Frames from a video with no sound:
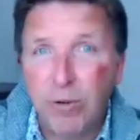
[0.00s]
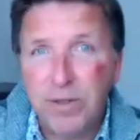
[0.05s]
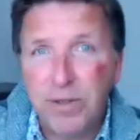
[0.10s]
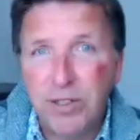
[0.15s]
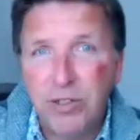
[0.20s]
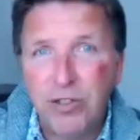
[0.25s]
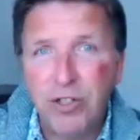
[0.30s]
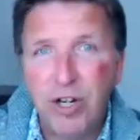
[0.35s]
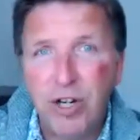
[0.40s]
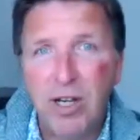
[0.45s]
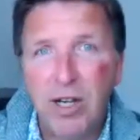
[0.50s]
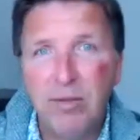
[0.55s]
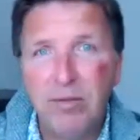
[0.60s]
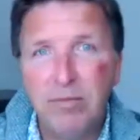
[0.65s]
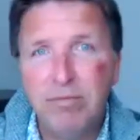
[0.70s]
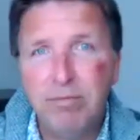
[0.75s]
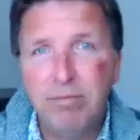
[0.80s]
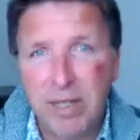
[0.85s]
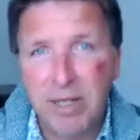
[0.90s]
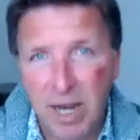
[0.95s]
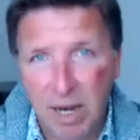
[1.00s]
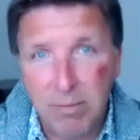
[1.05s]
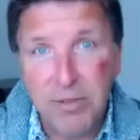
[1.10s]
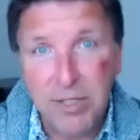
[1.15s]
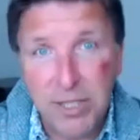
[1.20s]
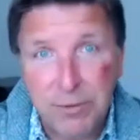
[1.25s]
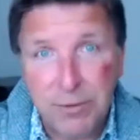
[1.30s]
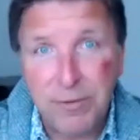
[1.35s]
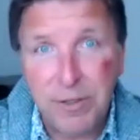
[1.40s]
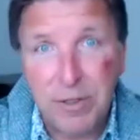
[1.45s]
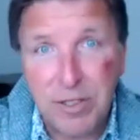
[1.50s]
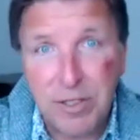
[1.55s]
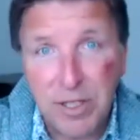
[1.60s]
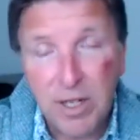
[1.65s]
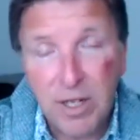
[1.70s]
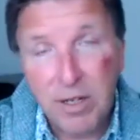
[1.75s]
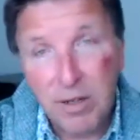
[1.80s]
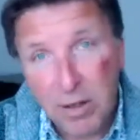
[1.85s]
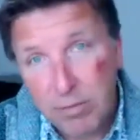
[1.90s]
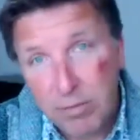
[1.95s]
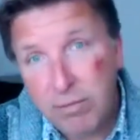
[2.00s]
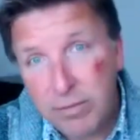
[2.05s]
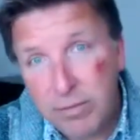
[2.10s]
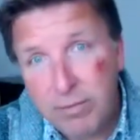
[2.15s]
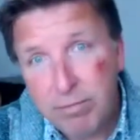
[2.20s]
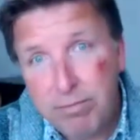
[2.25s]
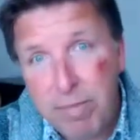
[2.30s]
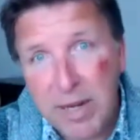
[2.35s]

and try and become different yeah.